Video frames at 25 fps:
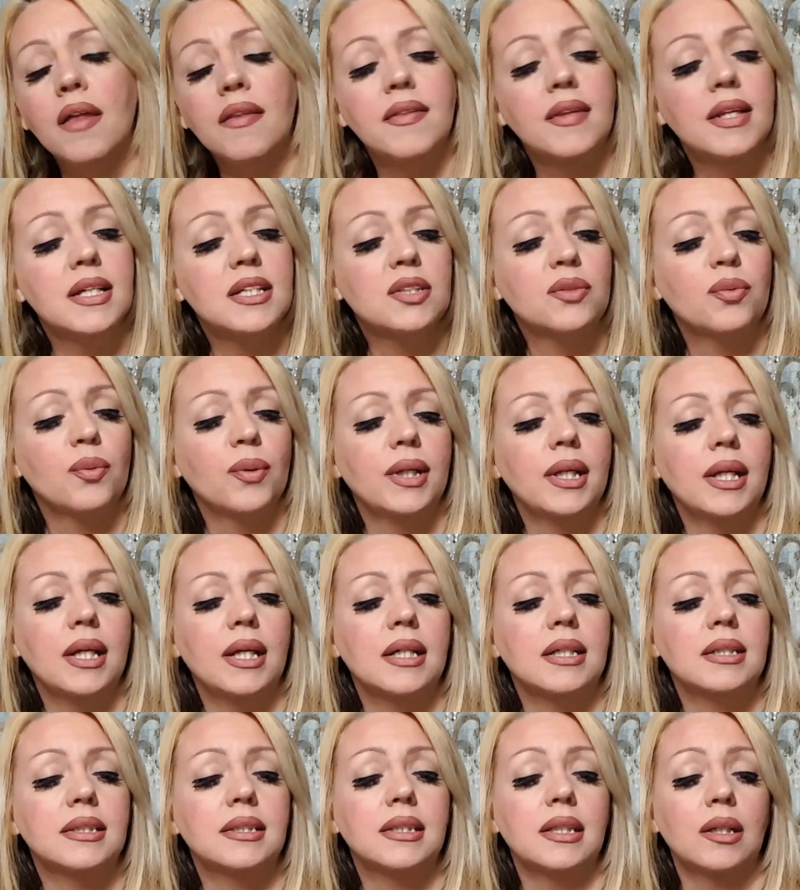this one
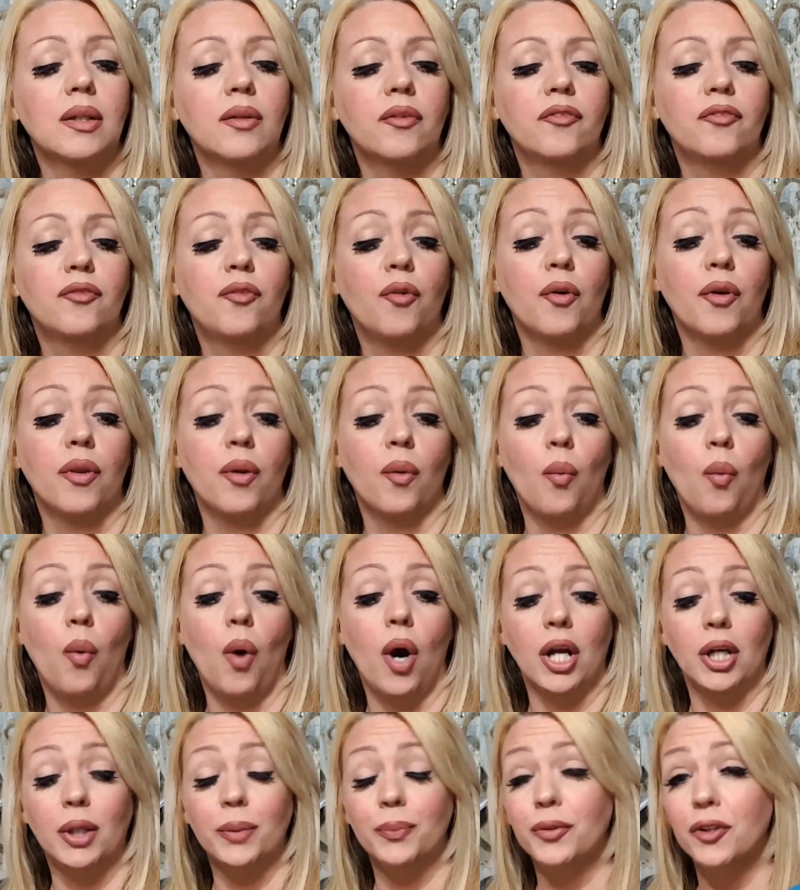is the for the
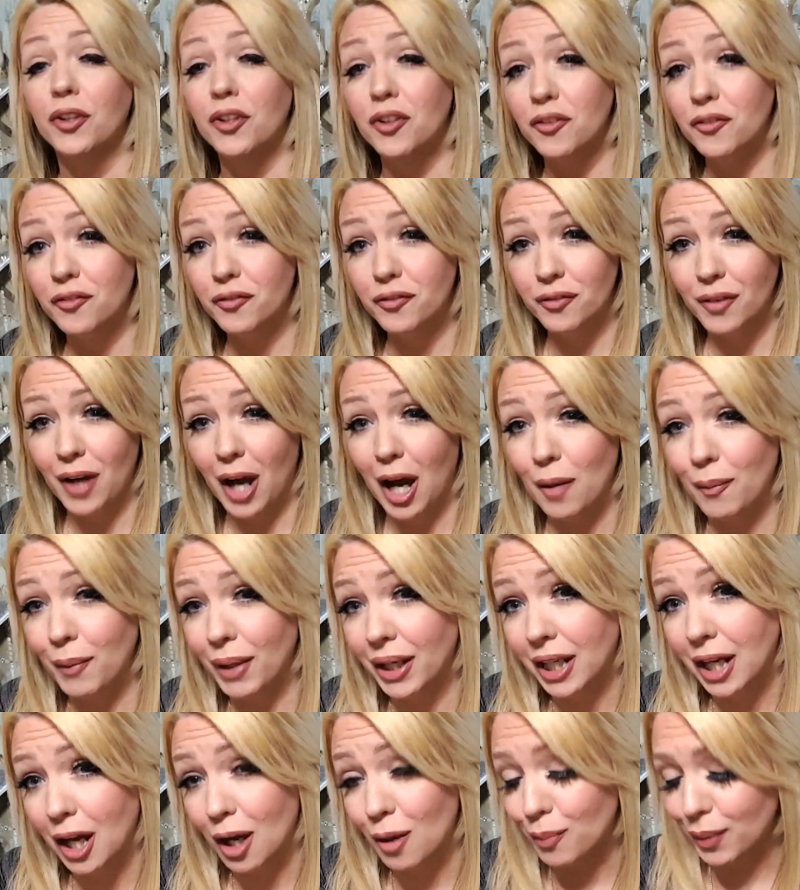waterproof eye
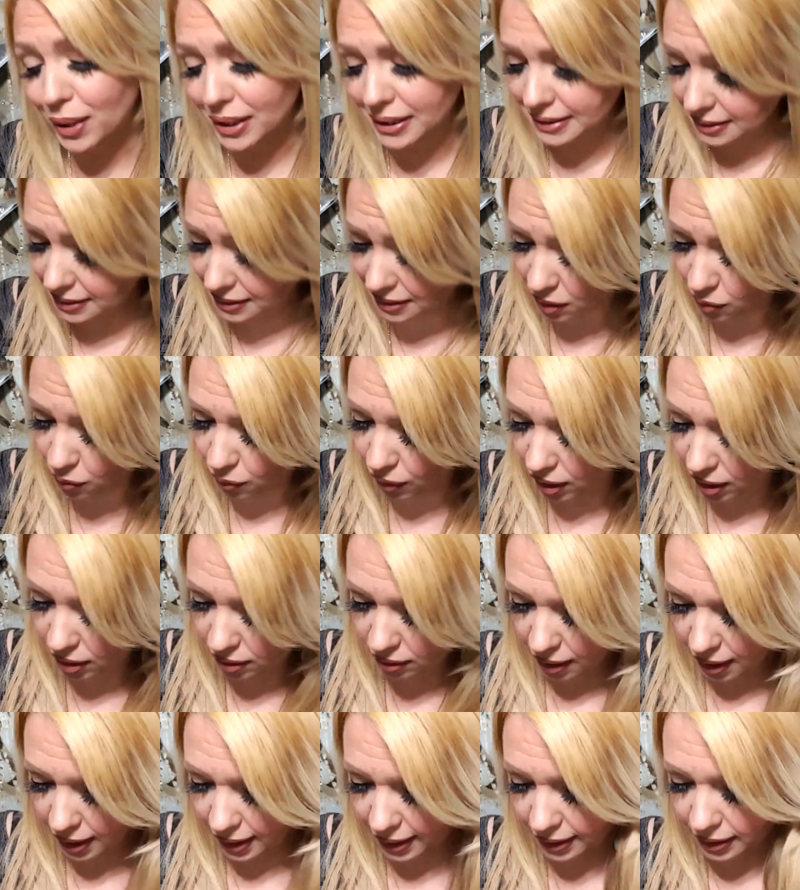makeup, and since I wear
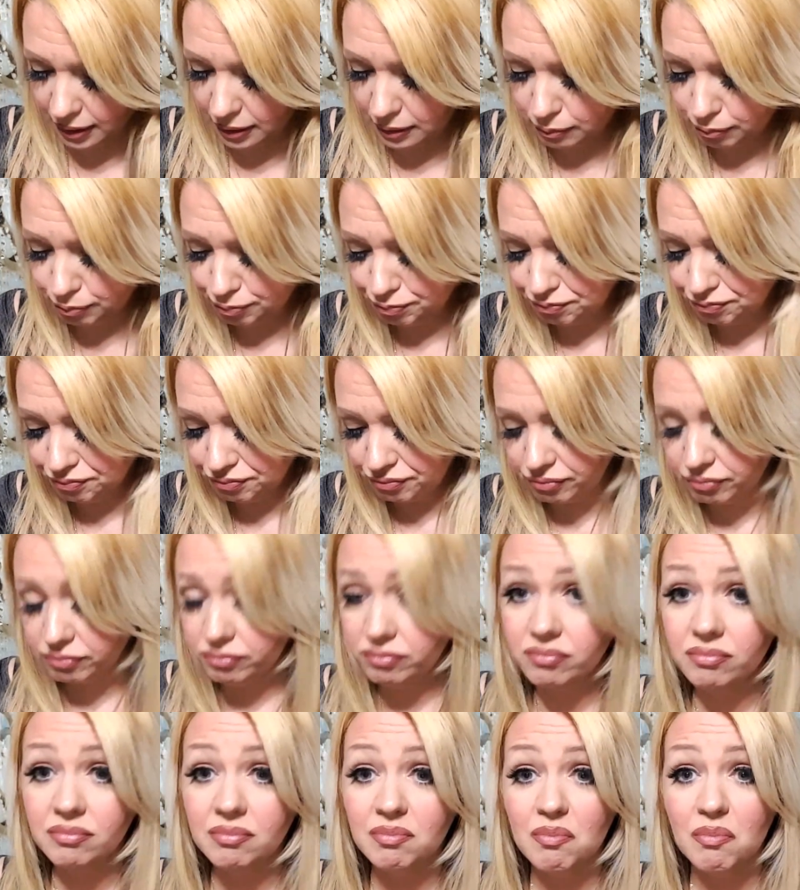like
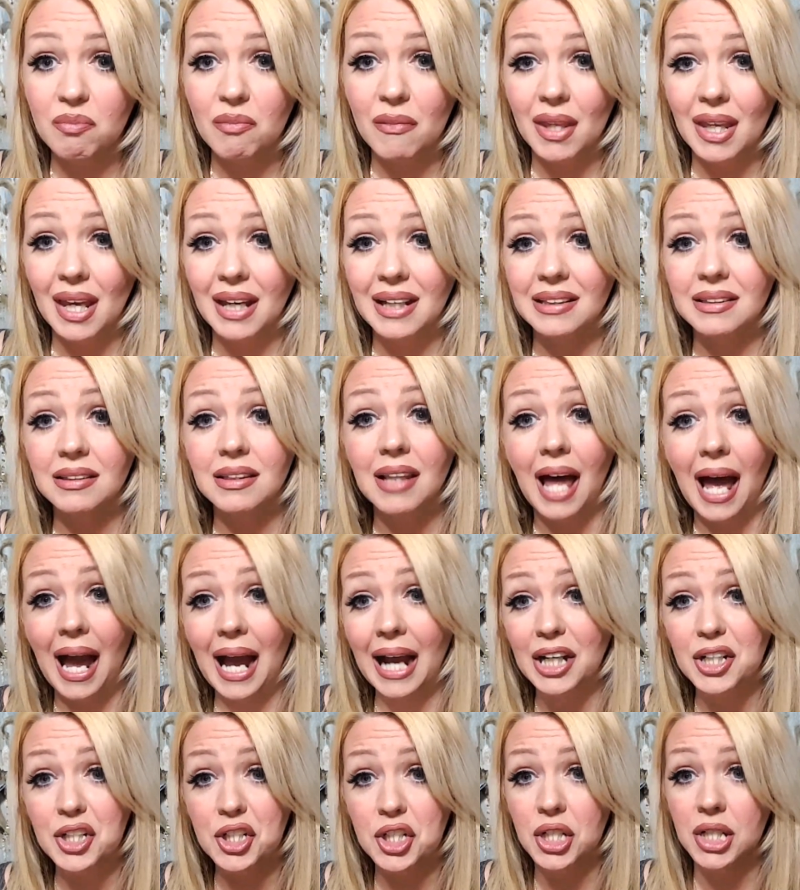
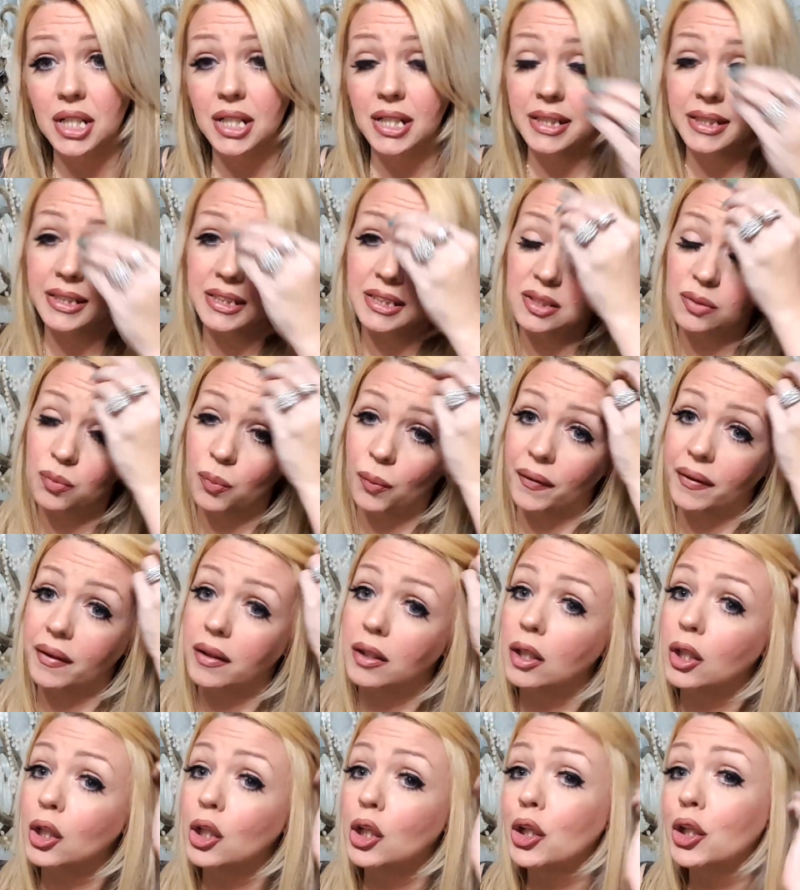lashes with
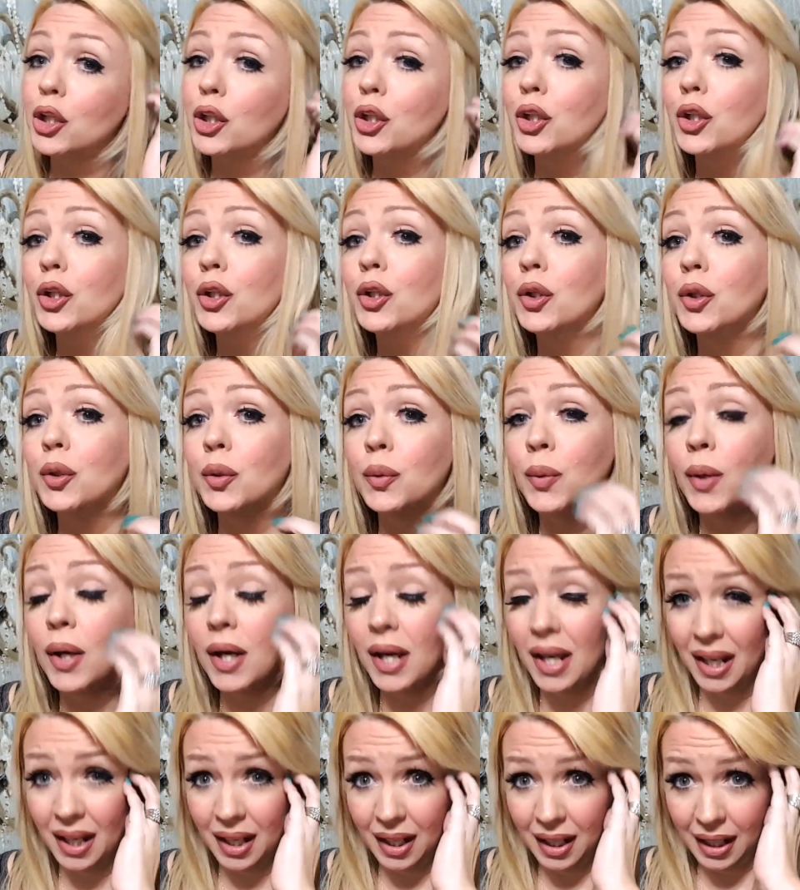glue
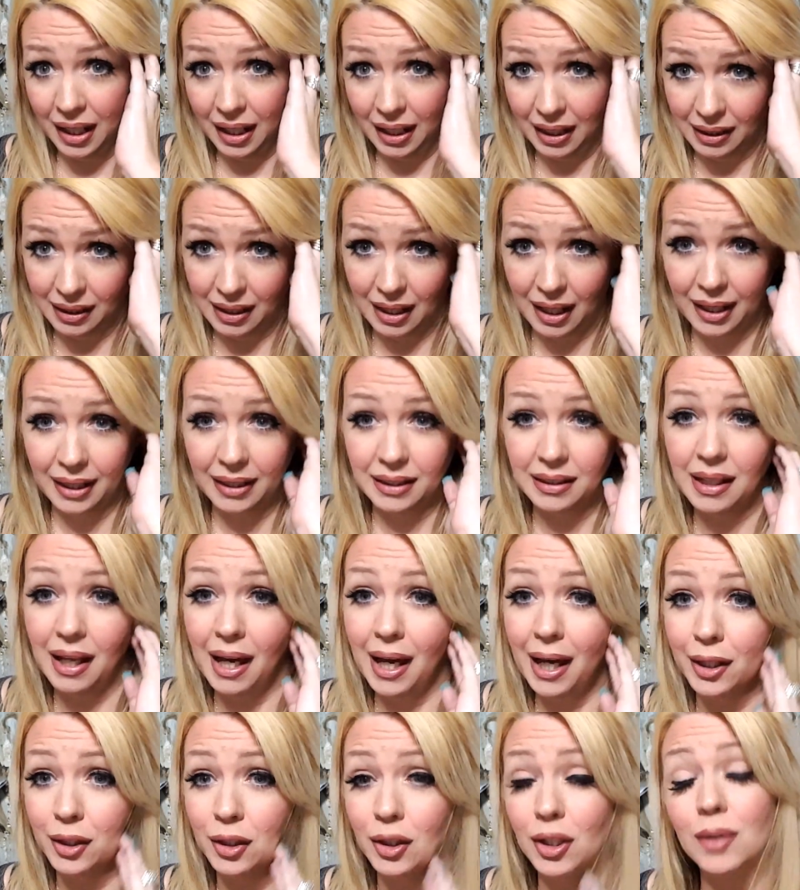and like
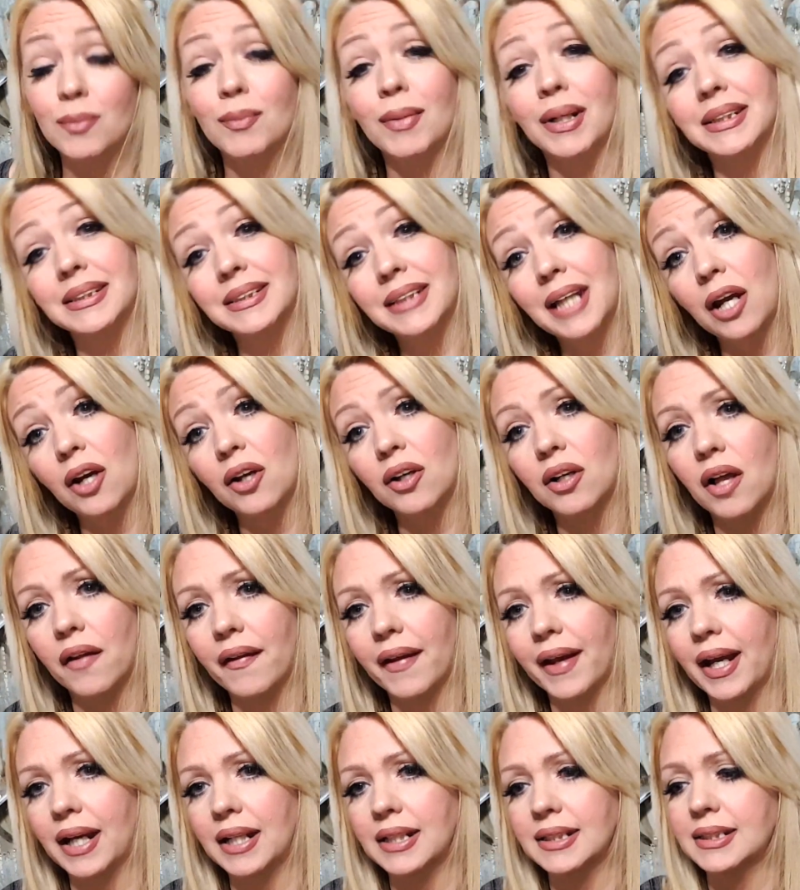liner and mascara and all
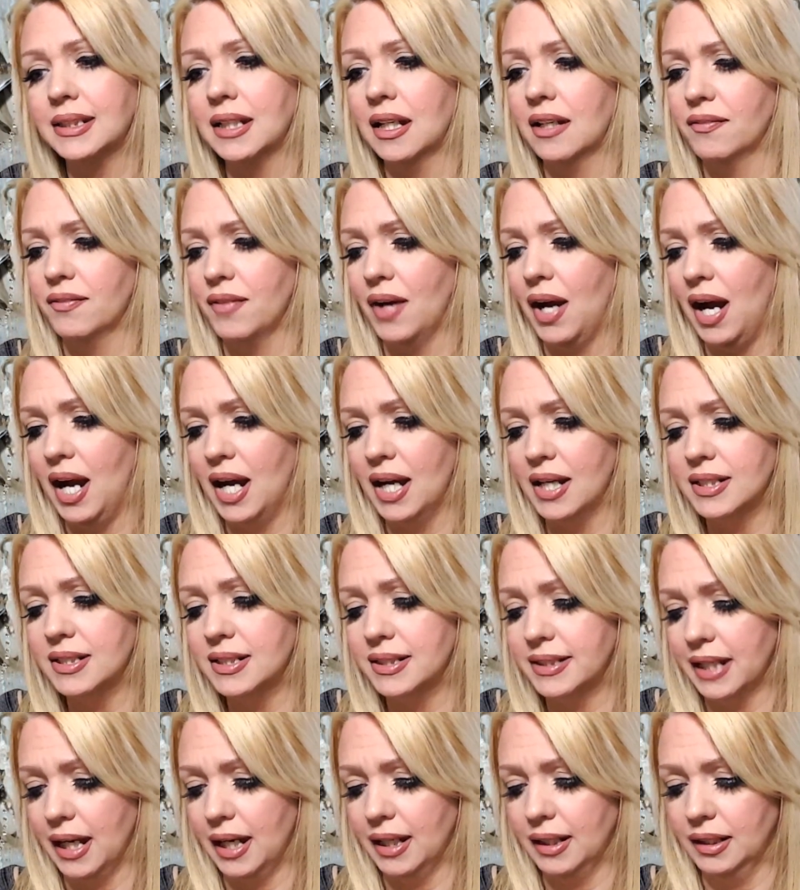that kind of stuff, I
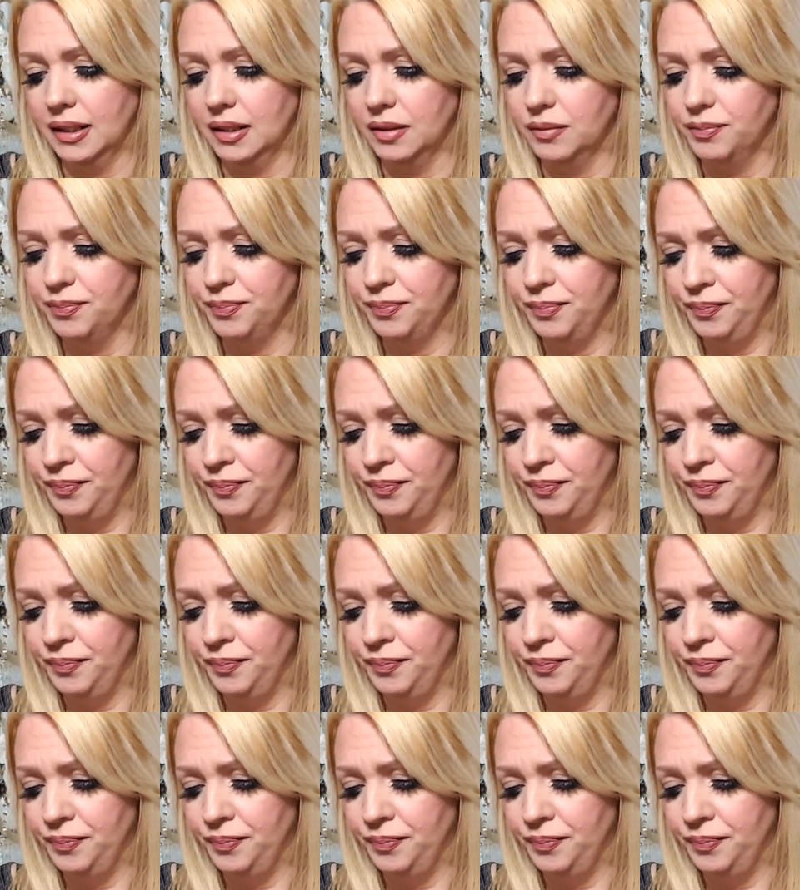decided